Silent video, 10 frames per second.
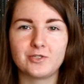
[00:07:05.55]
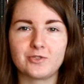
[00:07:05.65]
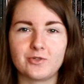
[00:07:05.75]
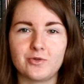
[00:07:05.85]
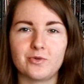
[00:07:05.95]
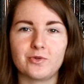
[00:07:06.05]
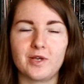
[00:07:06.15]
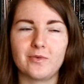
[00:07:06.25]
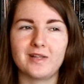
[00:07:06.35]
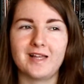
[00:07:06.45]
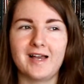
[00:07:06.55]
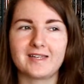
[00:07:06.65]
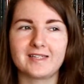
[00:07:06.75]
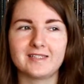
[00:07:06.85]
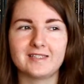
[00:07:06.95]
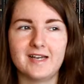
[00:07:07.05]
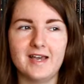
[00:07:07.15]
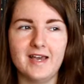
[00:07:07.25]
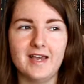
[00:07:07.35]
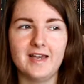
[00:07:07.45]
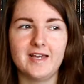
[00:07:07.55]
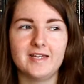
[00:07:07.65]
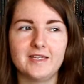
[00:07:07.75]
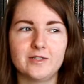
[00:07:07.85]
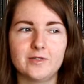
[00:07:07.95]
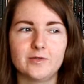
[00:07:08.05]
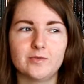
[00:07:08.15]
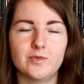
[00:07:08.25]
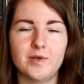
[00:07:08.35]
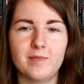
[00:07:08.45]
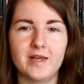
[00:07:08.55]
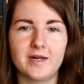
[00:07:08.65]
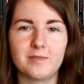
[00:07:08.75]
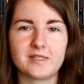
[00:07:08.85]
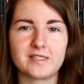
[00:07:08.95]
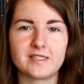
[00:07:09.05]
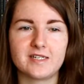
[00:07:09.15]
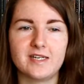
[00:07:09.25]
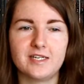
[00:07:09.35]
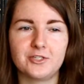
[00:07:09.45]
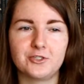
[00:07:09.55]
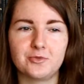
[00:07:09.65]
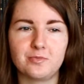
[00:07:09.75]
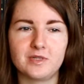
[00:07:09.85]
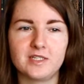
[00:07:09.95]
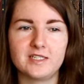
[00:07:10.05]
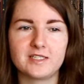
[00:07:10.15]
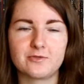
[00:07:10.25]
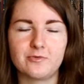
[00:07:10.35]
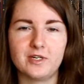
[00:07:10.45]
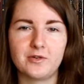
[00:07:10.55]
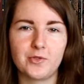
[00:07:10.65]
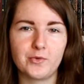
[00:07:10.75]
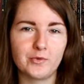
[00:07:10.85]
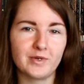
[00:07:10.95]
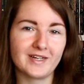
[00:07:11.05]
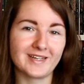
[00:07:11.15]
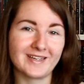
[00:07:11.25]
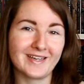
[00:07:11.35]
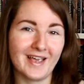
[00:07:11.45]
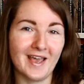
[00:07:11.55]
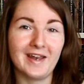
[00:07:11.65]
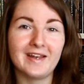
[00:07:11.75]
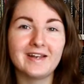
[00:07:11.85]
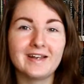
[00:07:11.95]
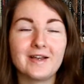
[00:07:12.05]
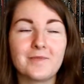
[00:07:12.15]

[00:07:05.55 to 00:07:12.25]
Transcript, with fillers: So they were like, hey, we made a mistake, could you please read through it again?